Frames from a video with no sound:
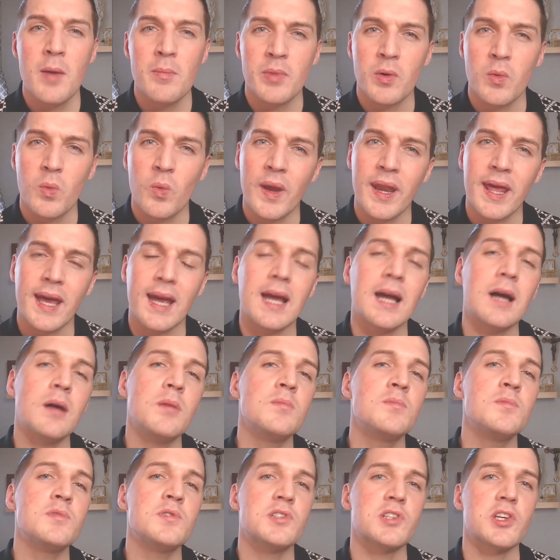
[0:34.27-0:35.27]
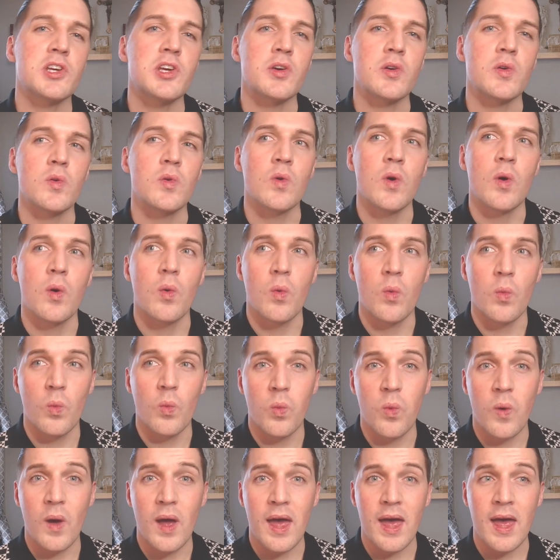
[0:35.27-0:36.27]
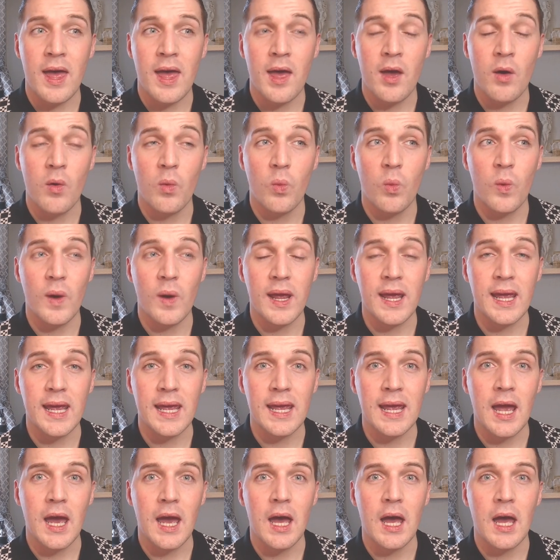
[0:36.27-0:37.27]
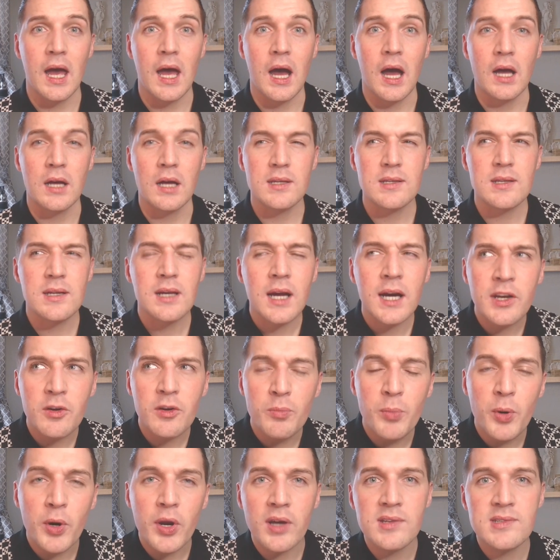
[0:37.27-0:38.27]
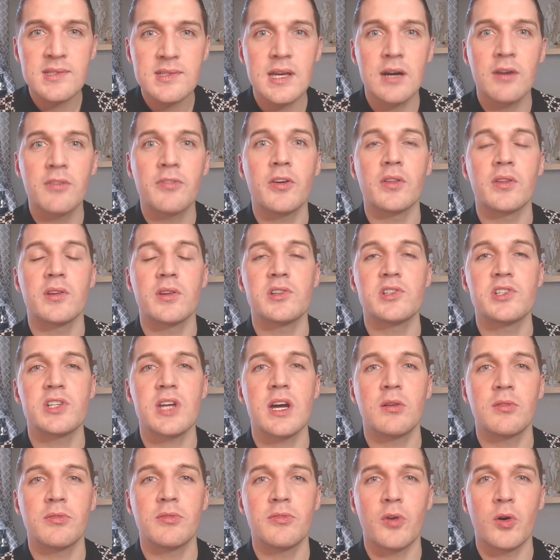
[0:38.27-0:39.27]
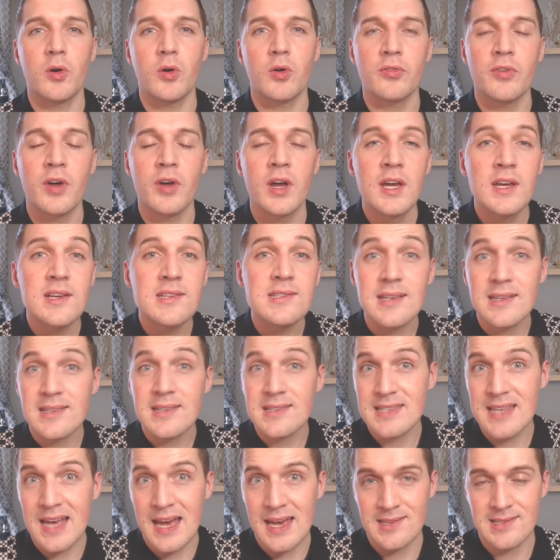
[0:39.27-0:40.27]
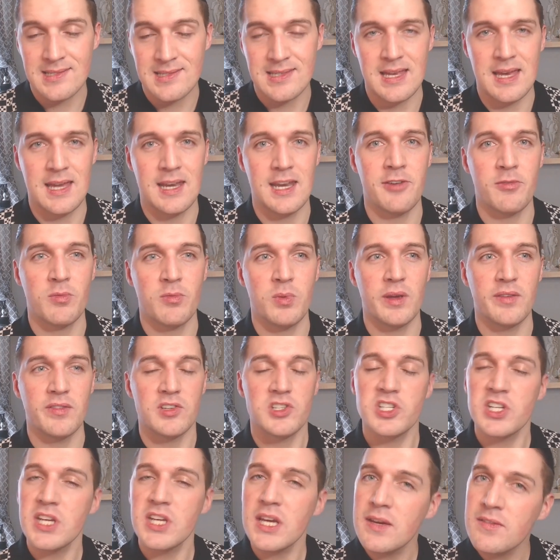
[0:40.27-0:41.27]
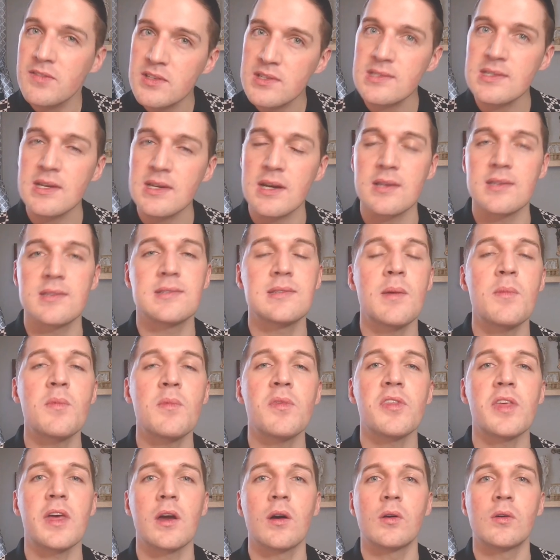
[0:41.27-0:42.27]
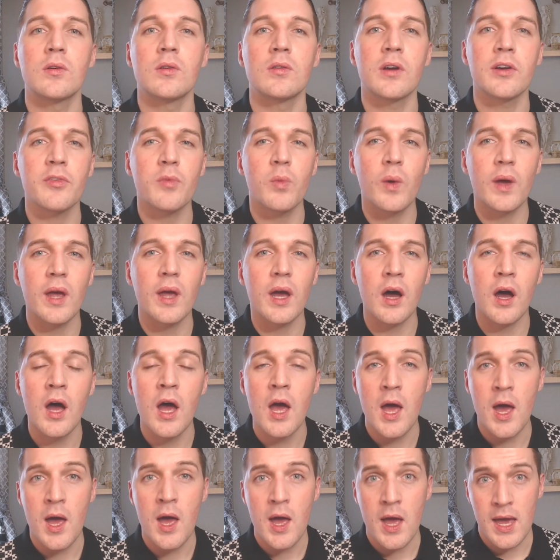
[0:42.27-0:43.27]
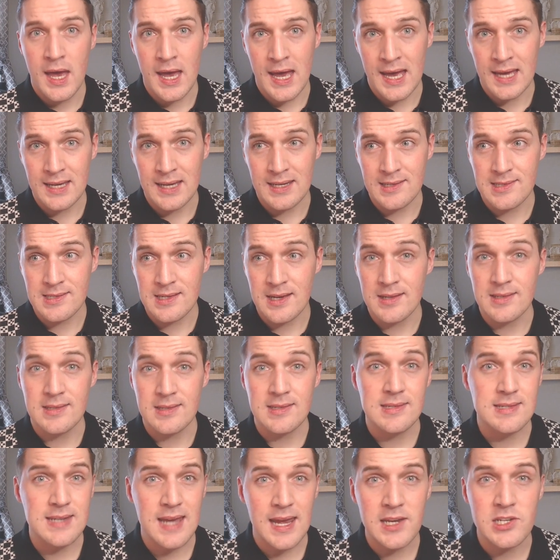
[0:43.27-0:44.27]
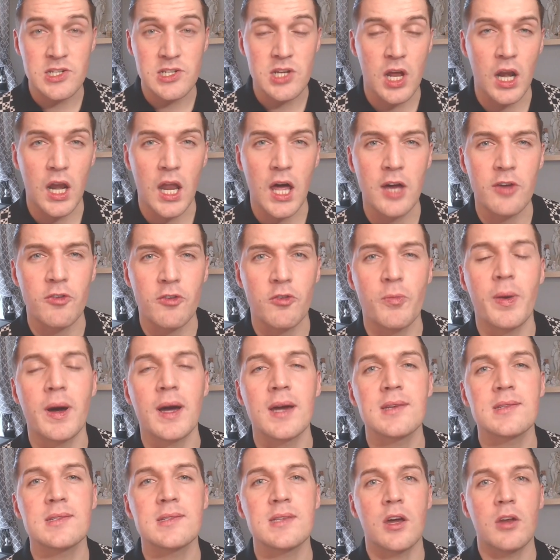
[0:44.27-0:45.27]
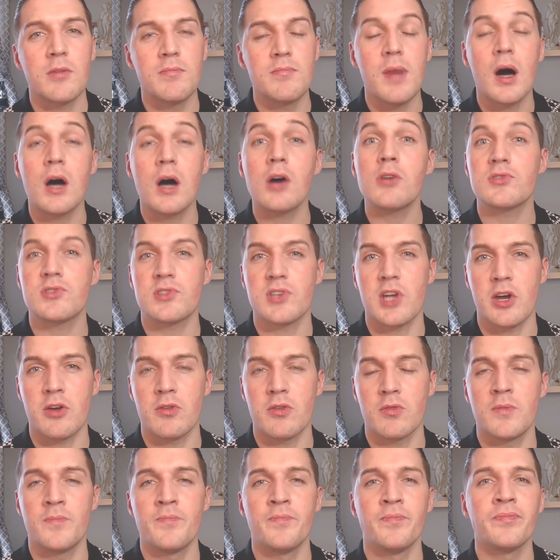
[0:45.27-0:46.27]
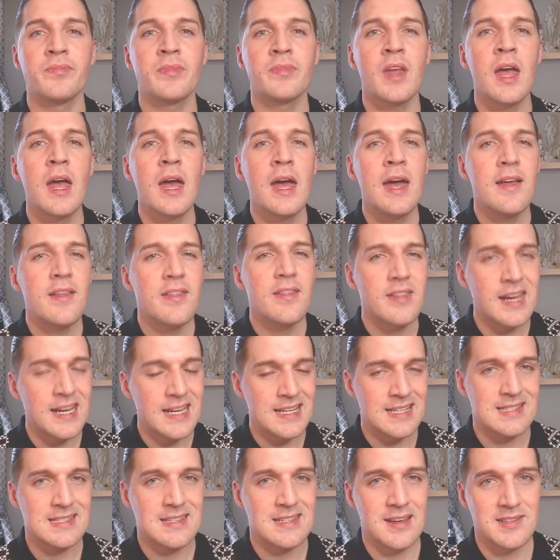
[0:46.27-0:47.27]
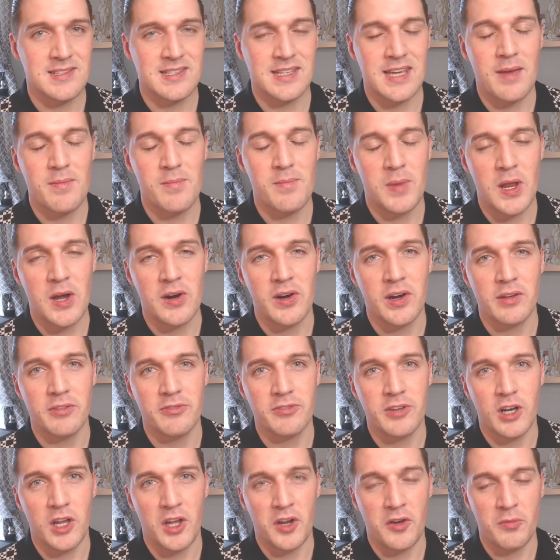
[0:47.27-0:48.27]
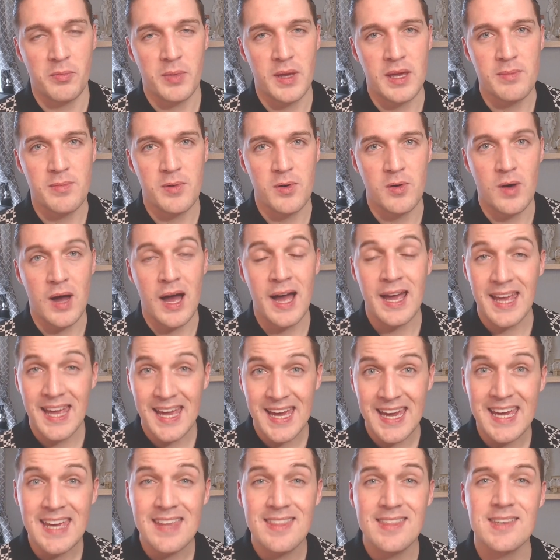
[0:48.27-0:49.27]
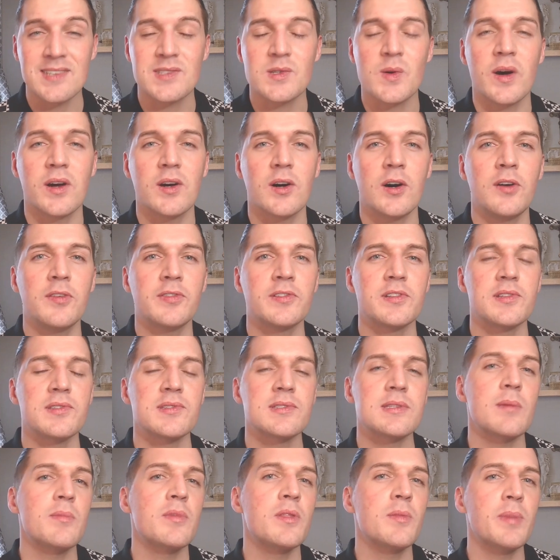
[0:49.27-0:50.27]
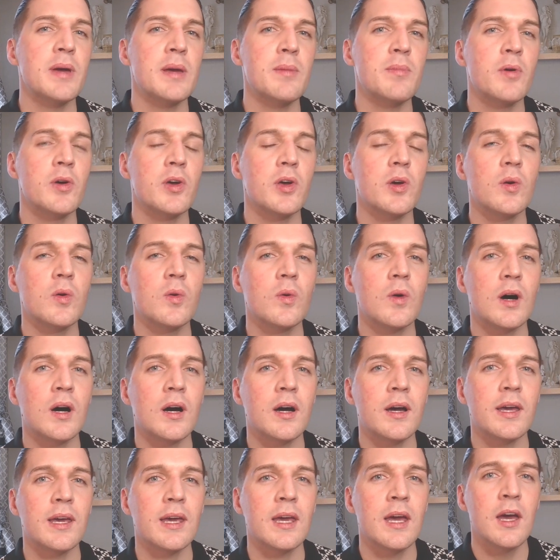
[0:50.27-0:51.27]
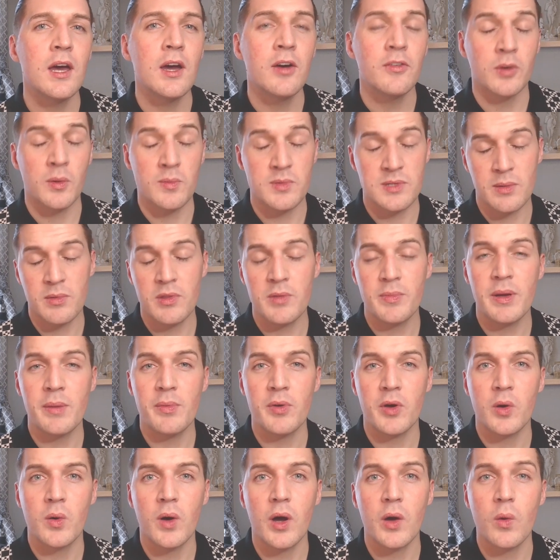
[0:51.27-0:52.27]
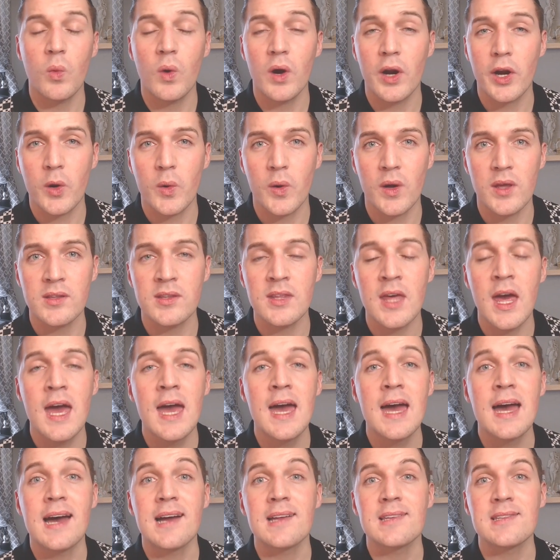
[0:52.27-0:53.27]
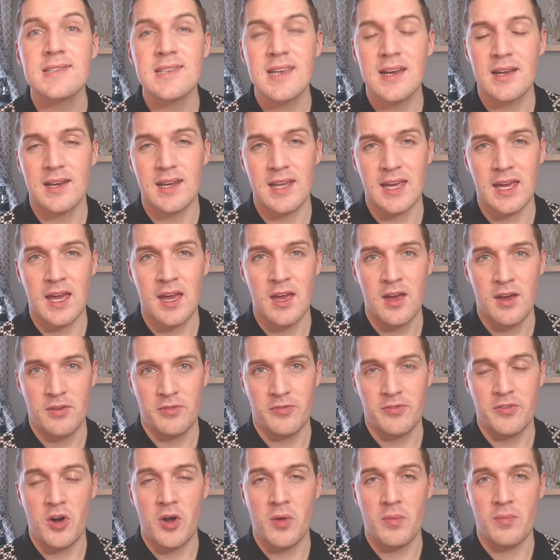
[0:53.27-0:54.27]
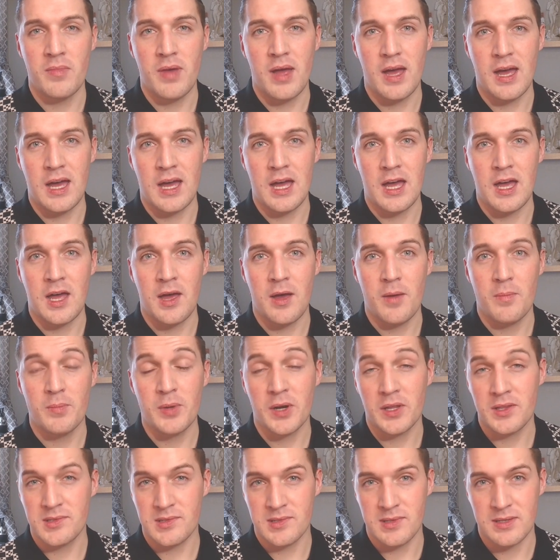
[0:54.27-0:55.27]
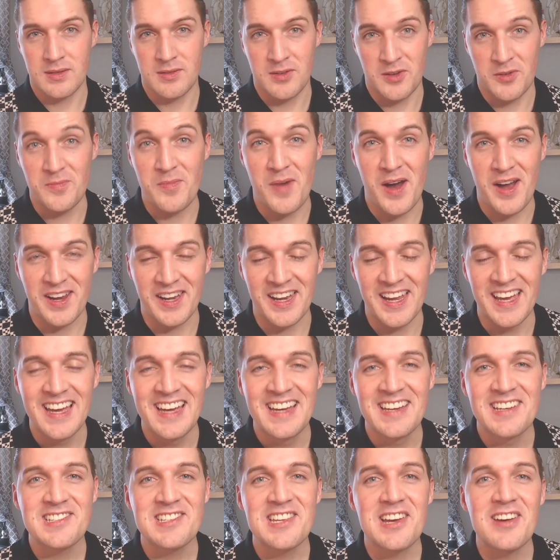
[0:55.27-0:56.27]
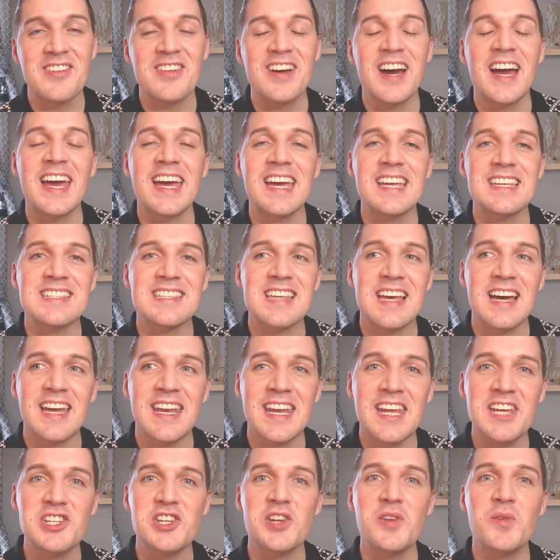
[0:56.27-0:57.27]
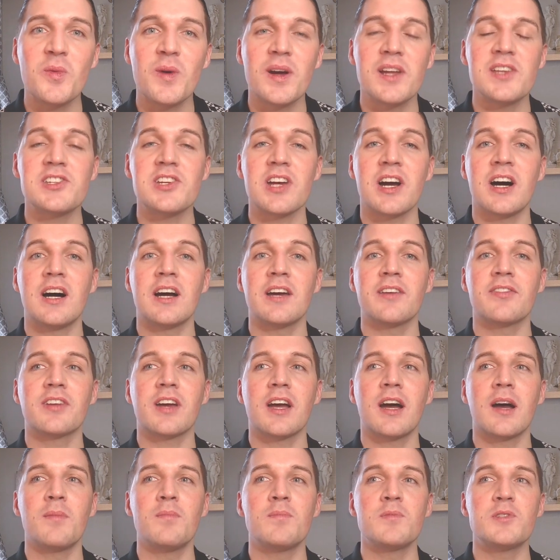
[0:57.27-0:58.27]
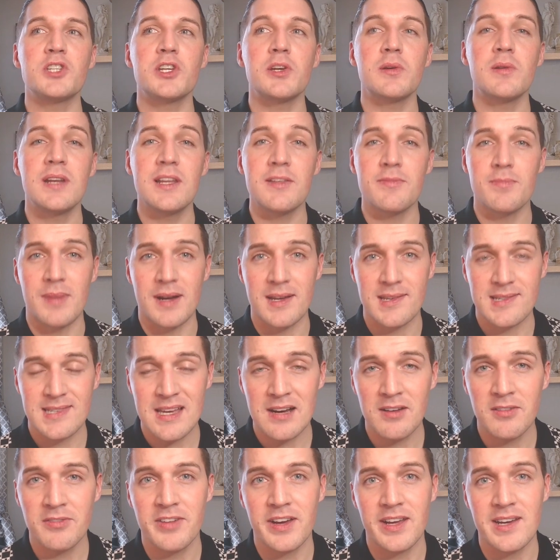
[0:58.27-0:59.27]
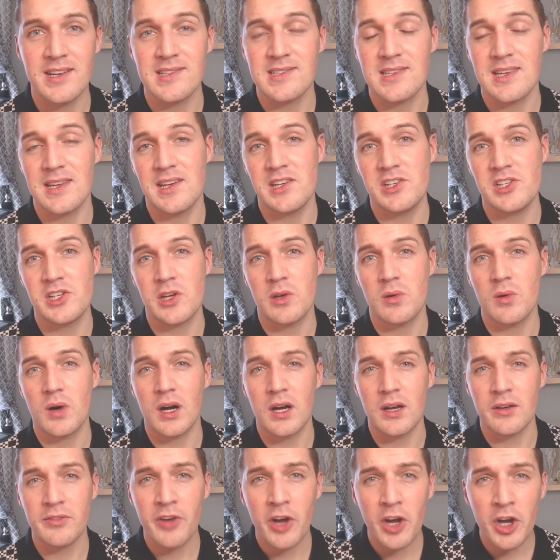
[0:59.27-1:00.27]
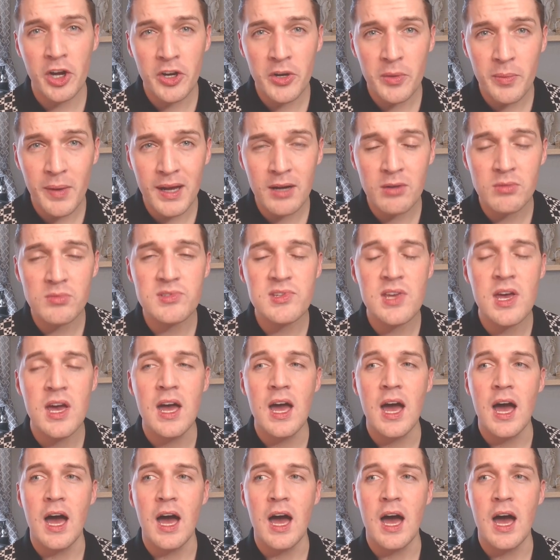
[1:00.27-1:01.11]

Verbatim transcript: But when it comes to where we kind of put ourselves on the shelf of success and if we've achieved a certain something or if we are at a certain stage in our life by a certain milestone, then it starts to get blurry for a lot of people. I hear this quite often. Some of the people who I from some of the people who I work with, and certainly from uh, brothers of mine. So it's an issue which I've come to live myself, and it's an issue I've heard about.